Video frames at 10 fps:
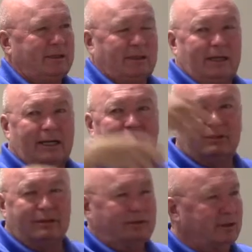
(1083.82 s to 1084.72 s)
and then in
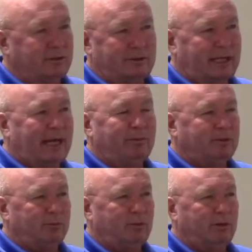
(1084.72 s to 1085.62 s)
essence, it's tapped
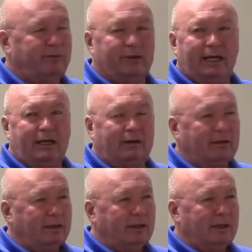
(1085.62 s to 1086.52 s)
somewhere over
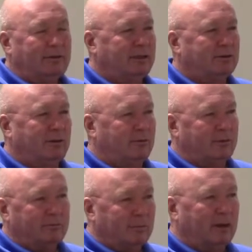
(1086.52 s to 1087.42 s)
there that's
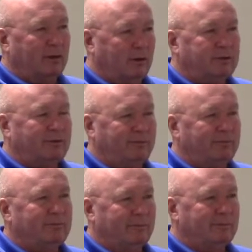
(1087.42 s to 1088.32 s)
on a larger
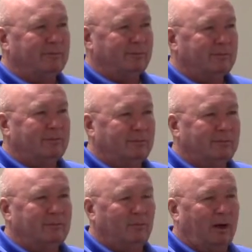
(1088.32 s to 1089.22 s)

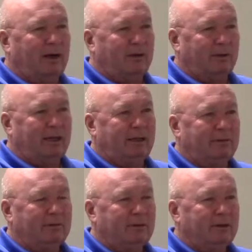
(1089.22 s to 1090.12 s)
wire, right?
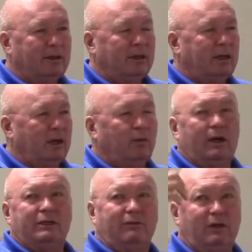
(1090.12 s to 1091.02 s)

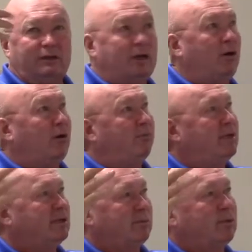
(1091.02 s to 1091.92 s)
Whereas if it's all
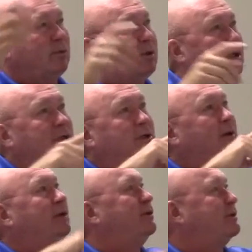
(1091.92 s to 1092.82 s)
visible, you
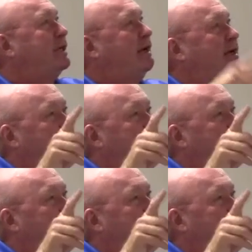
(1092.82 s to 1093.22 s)
understand